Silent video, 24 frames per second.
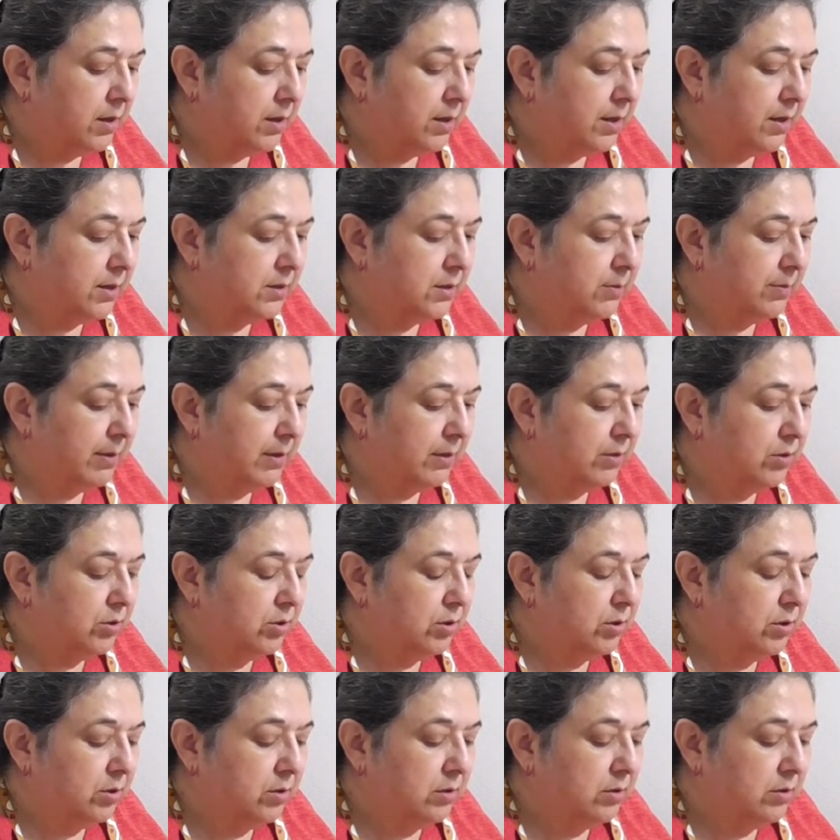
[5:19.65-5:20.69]
That's about
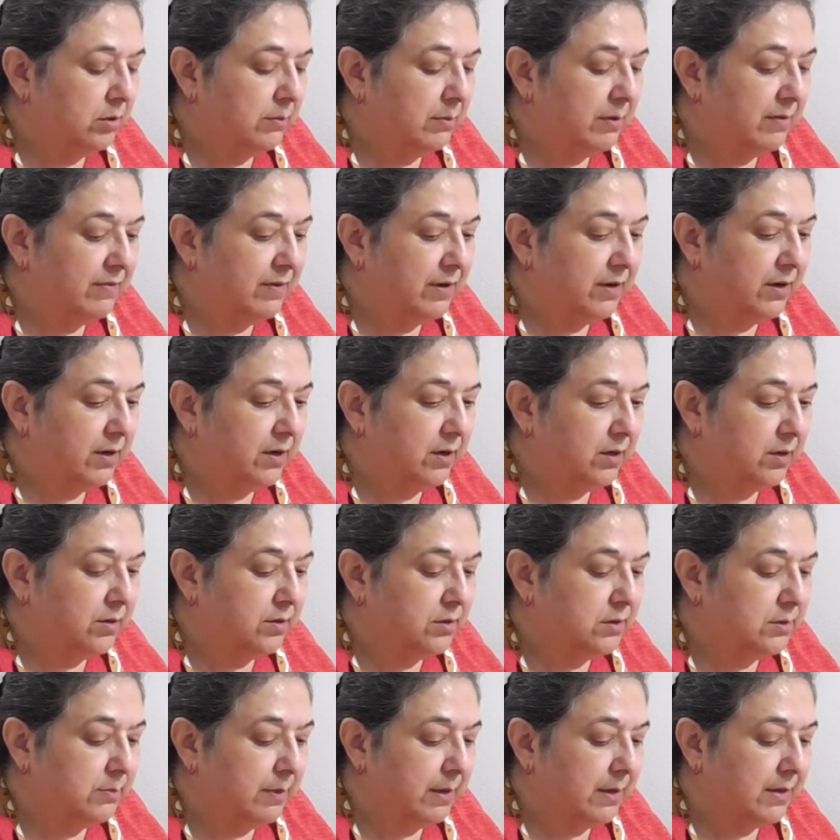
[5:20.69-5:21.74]
2. Let me find another
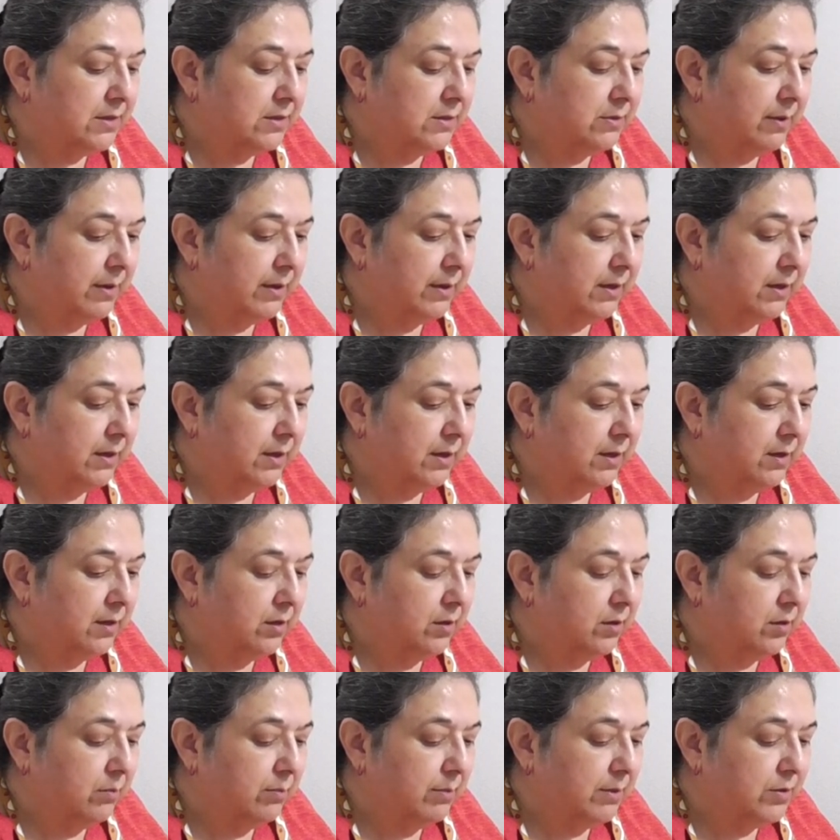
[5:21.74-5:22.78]
spot so I can get a
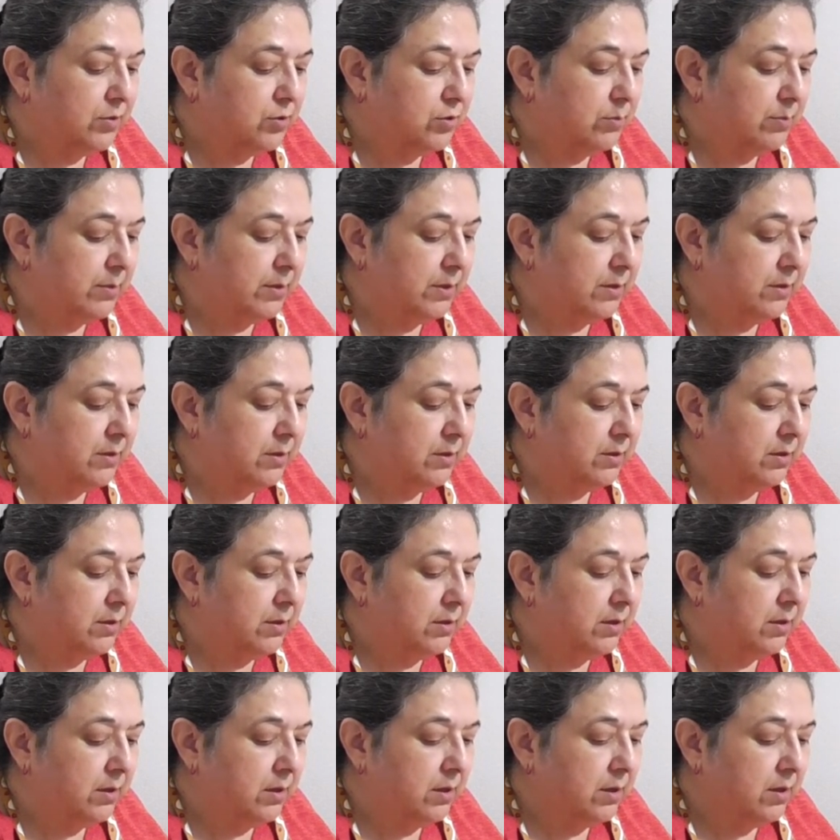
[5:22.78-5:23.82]
good measurement.
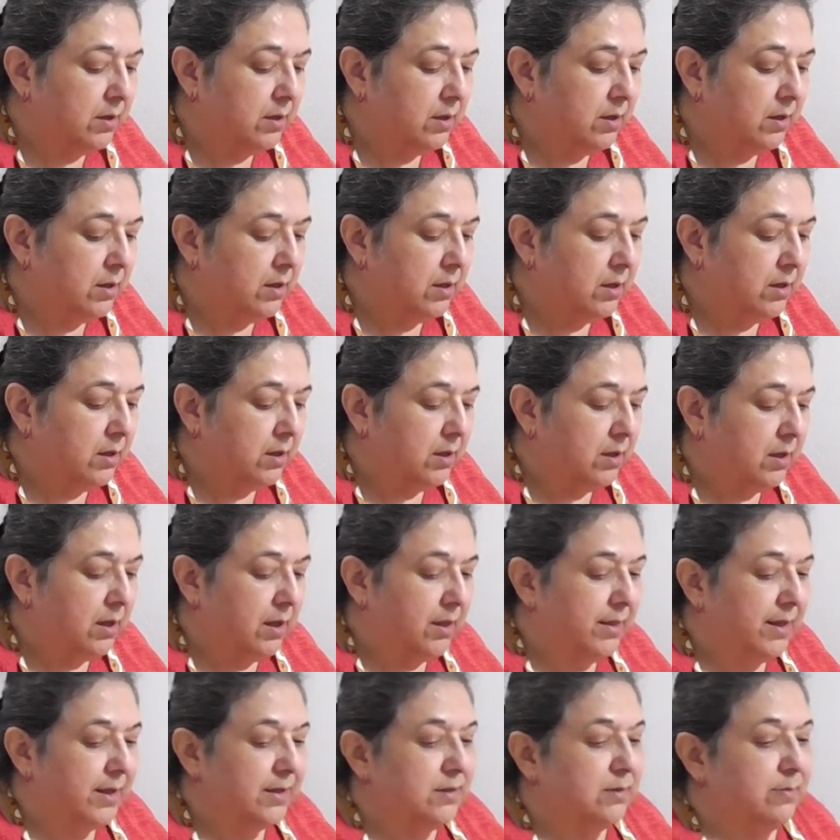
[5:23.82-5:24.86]

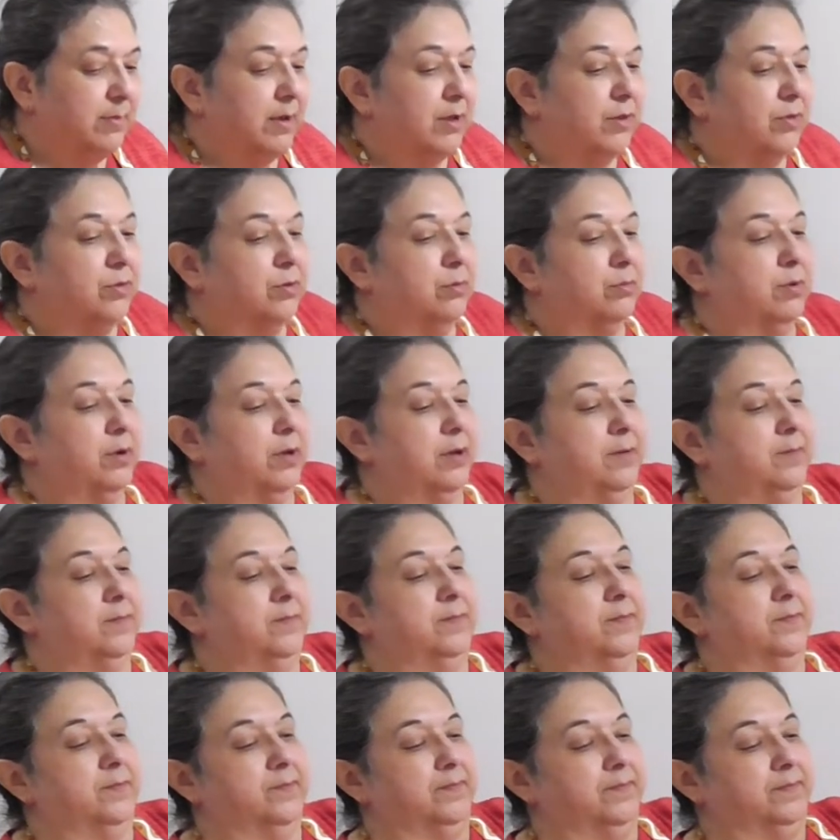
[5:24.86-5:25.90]
And that's about 3.
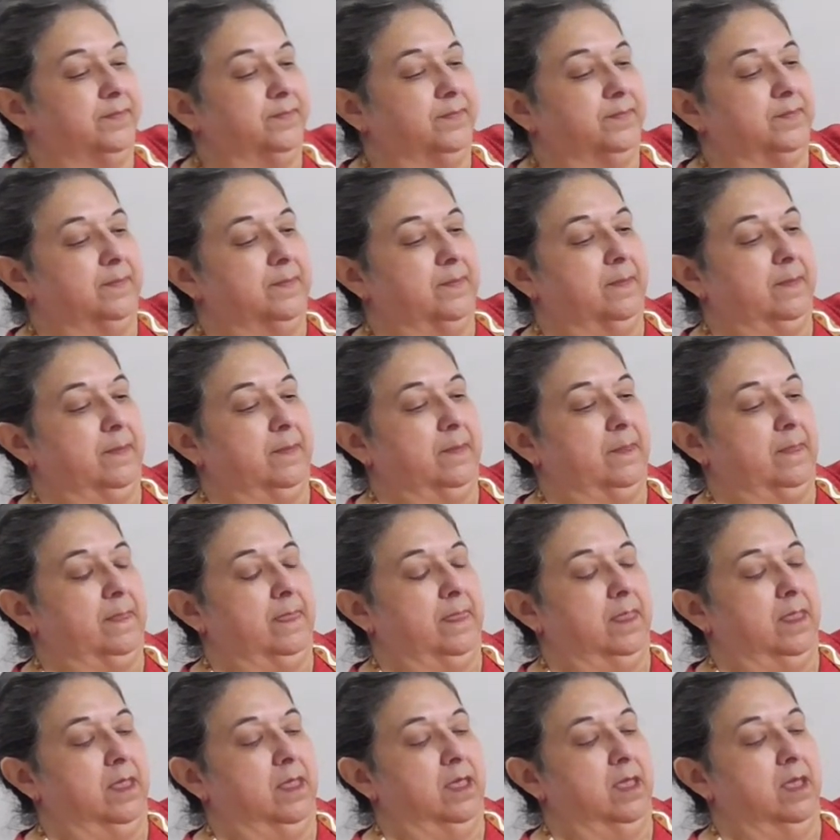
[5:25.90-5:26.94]

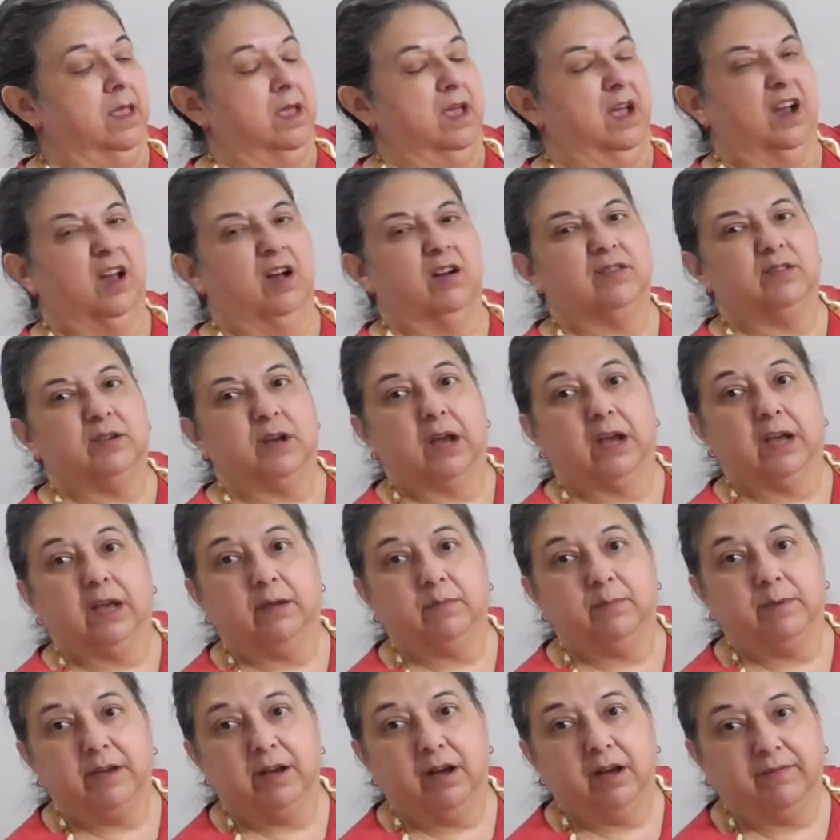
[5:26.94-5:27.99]
Of course, I
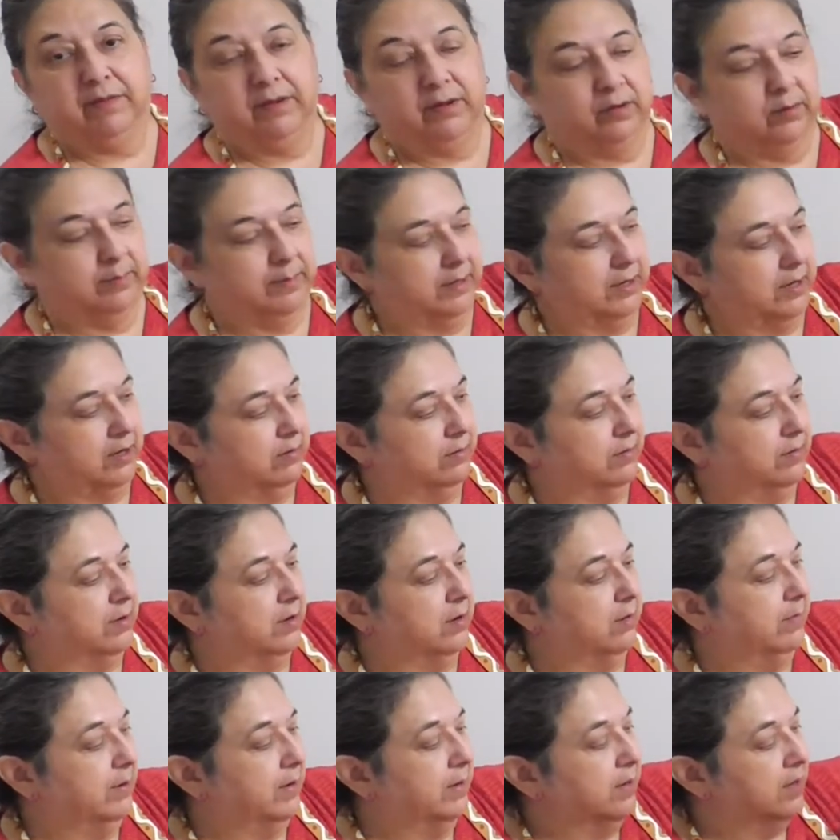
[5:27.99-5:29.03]
could be off a little bit here and
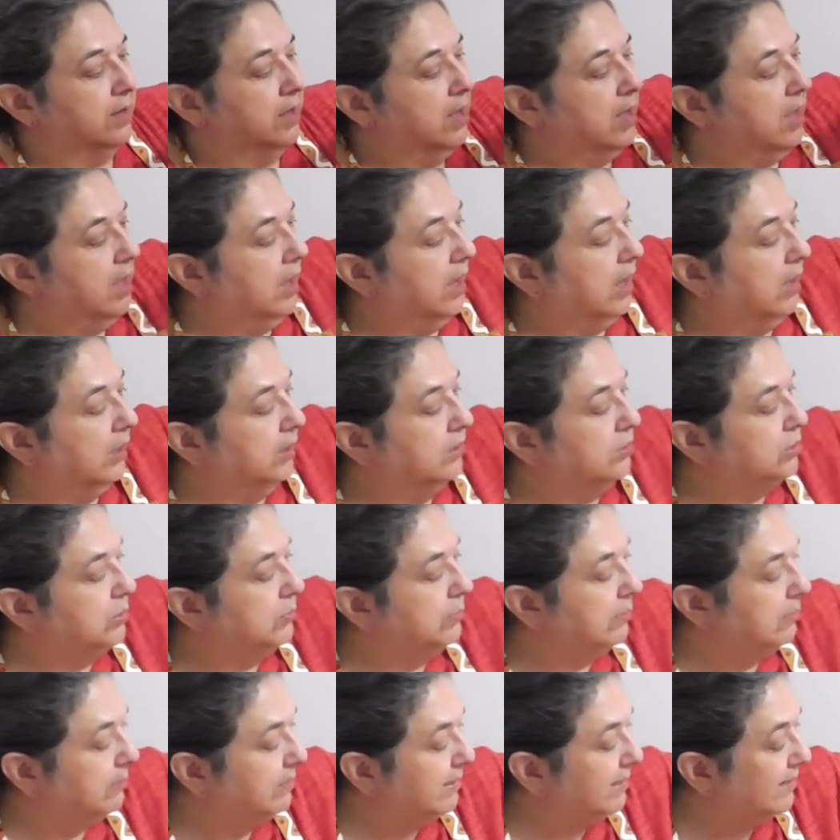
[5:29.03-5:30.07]
there, but unless you
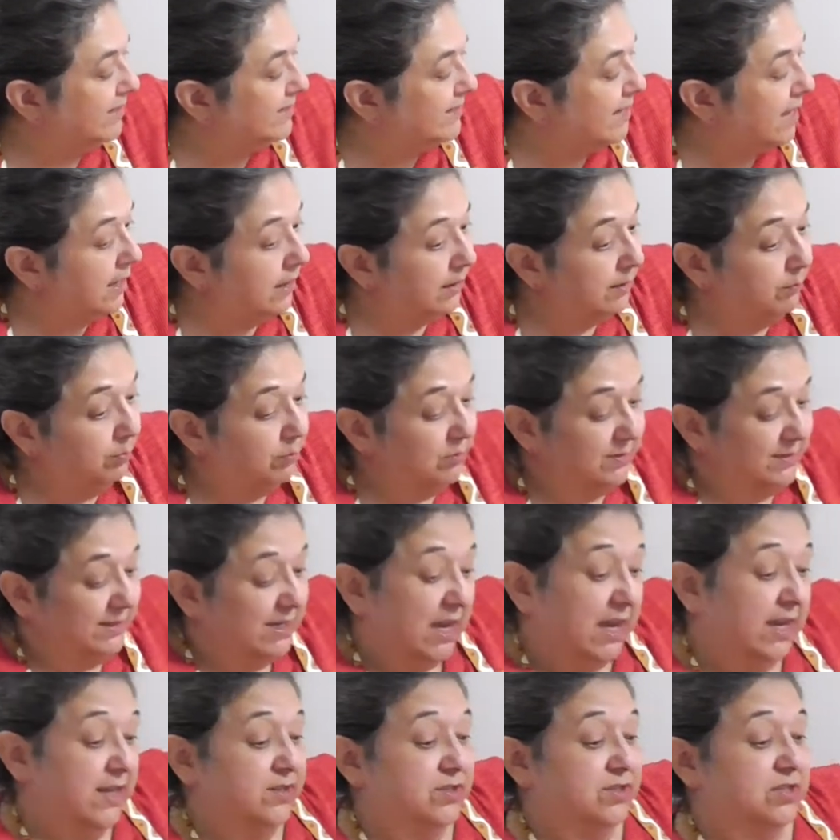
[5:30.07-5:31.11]
want to be exactly
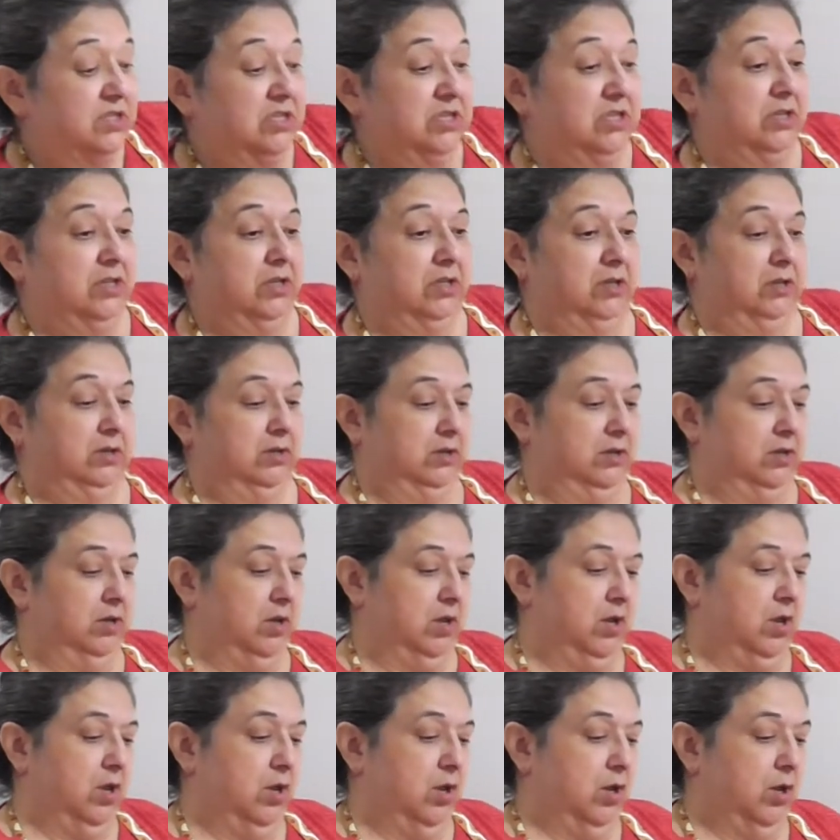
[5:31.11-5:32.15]
precise,
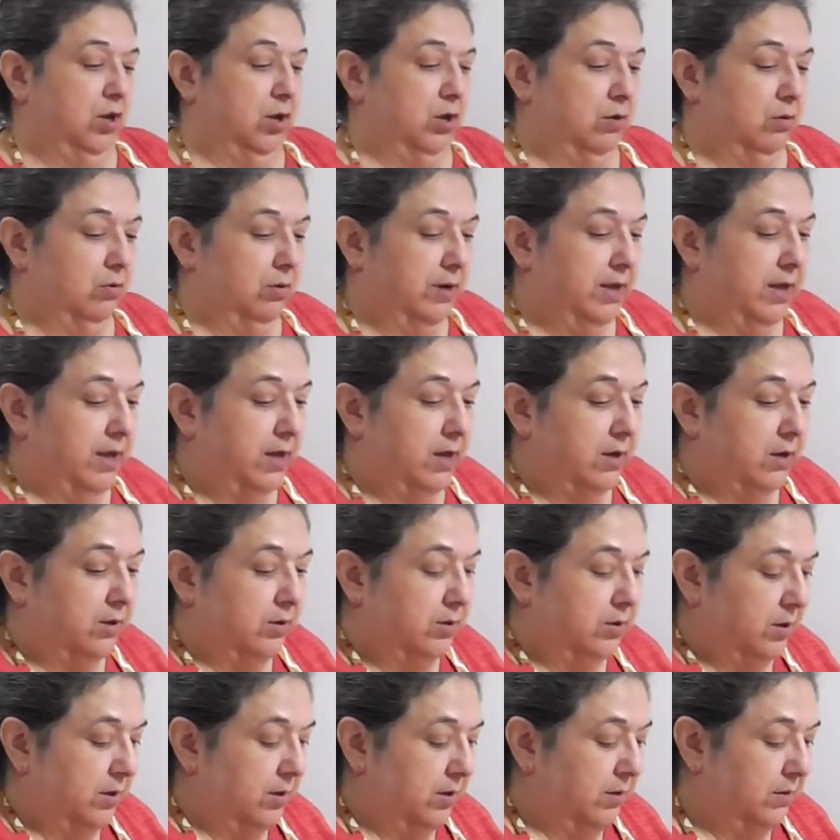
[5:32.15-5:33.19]
you're okay and good
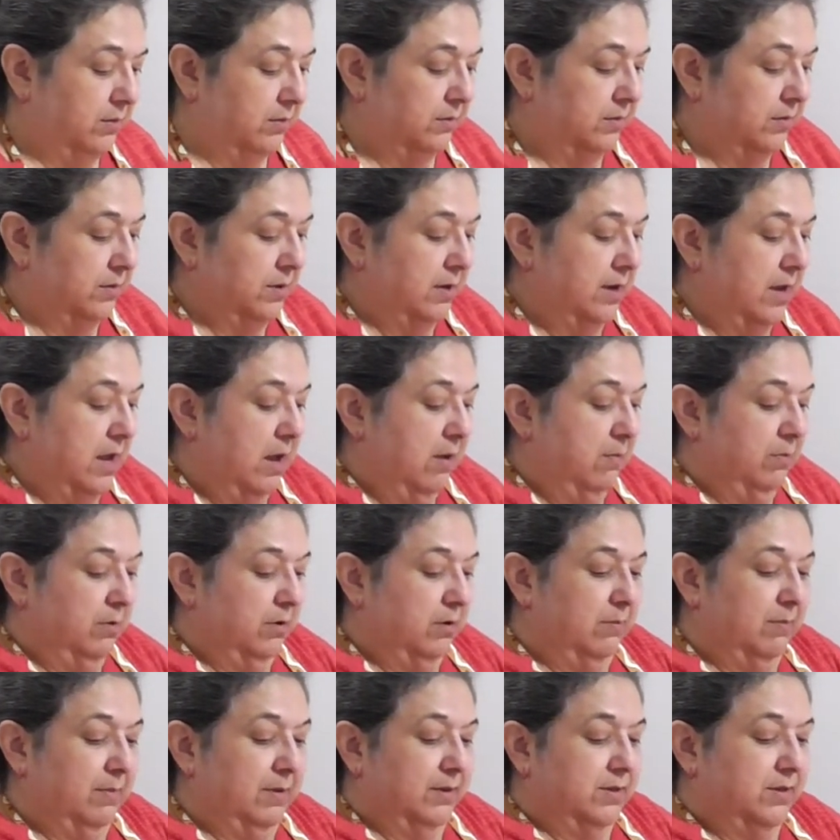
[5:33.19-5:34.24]
to go. Now I'm going
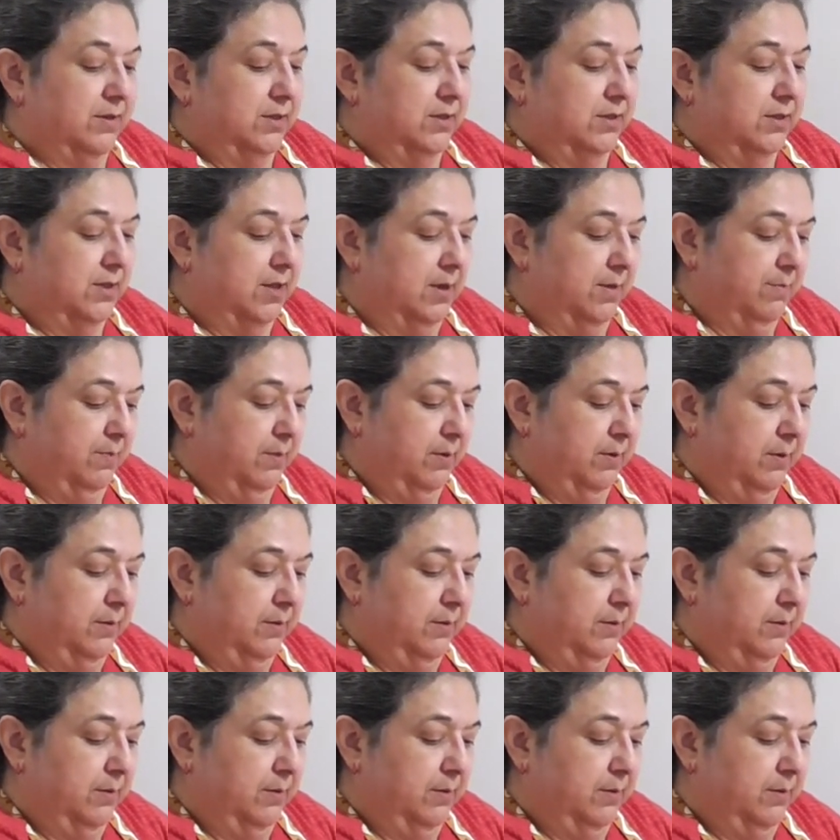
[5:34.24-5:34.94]
to mix this up.